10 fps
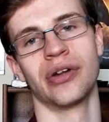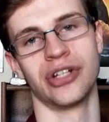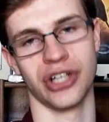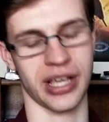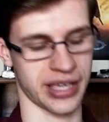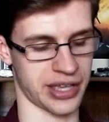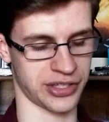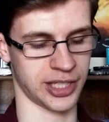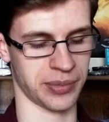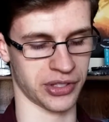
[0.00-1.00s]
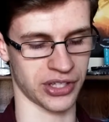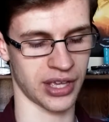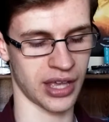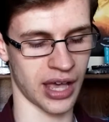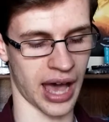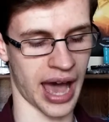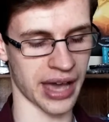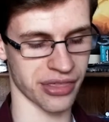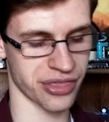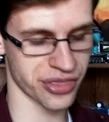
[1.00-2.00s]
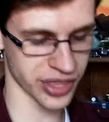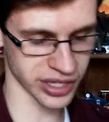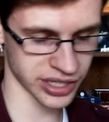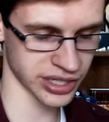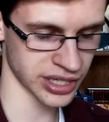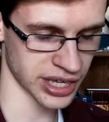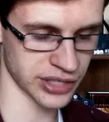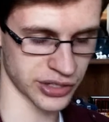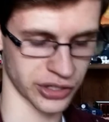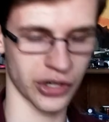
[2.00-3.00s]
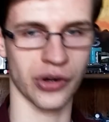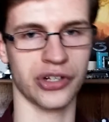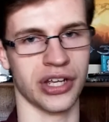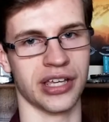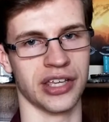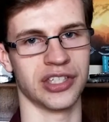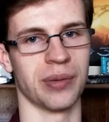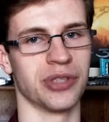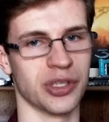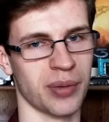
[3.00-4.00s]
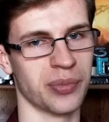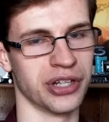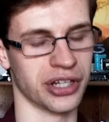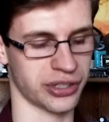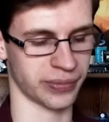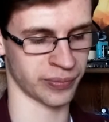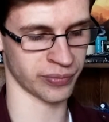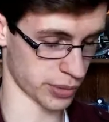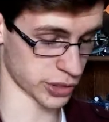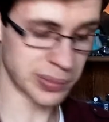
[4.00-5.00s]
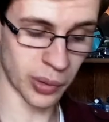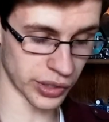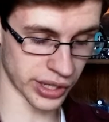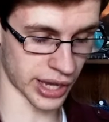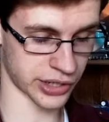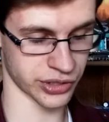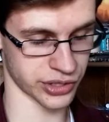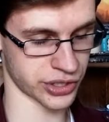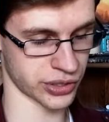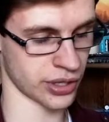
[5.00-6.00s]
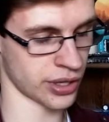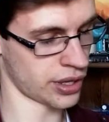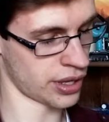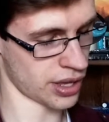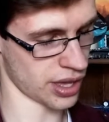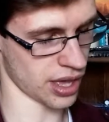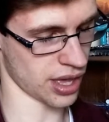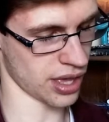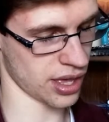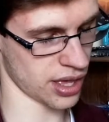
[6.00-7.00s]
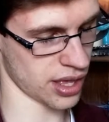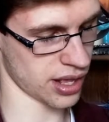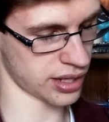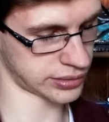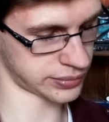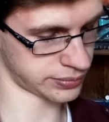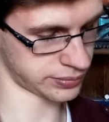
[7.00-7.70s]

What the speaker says: go to J.K. Simmons. I think it's gonna go to J.K. Simmons. That's my prediction. The supporting actress, I